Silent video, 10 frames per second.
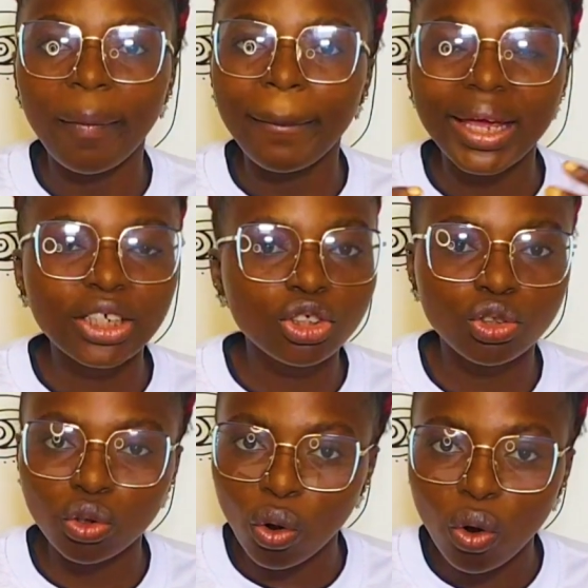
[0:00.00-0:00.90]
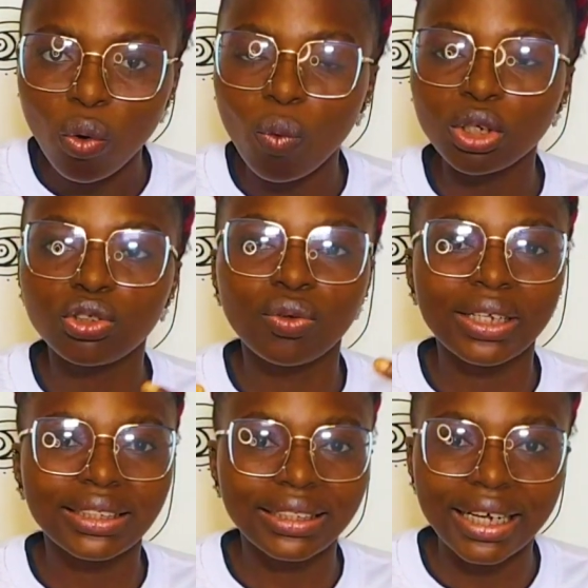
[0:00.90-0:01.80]
Make sure what you are
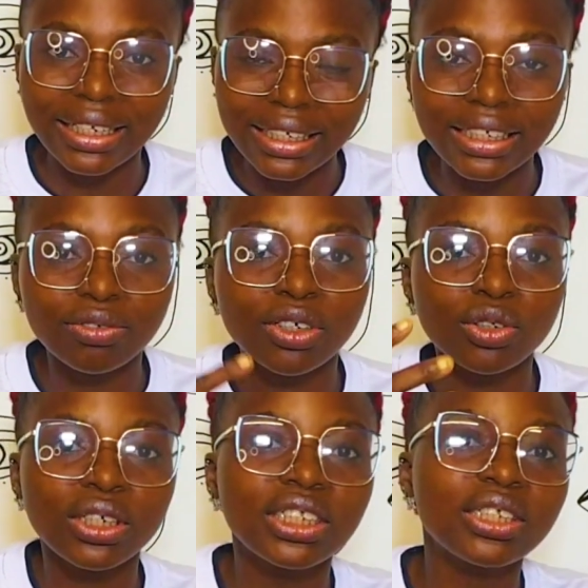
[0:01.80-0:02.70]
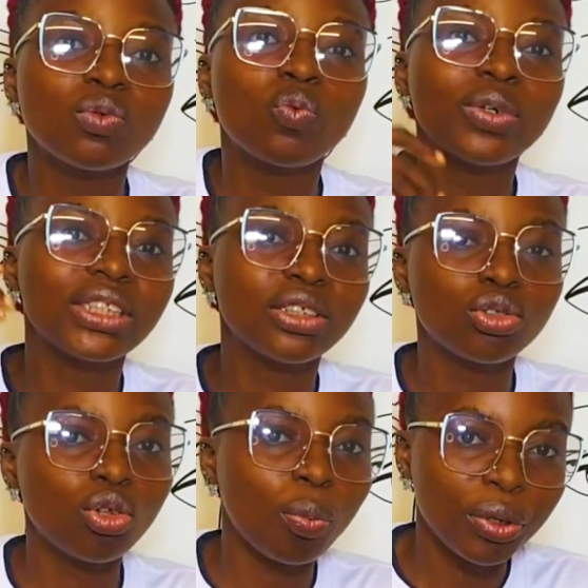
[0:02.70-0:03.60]
saying is resonating with
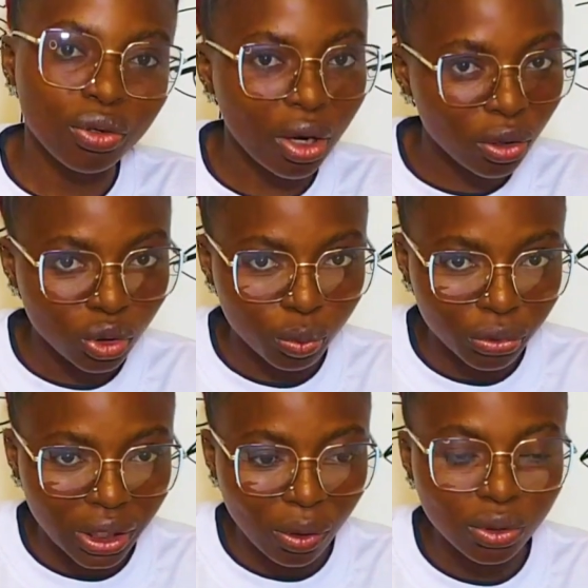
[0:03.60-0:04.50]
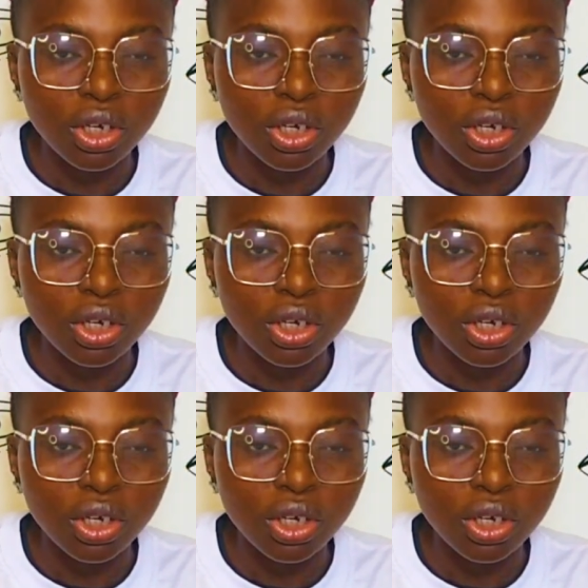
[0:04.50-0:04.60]
the topic you are going to put out.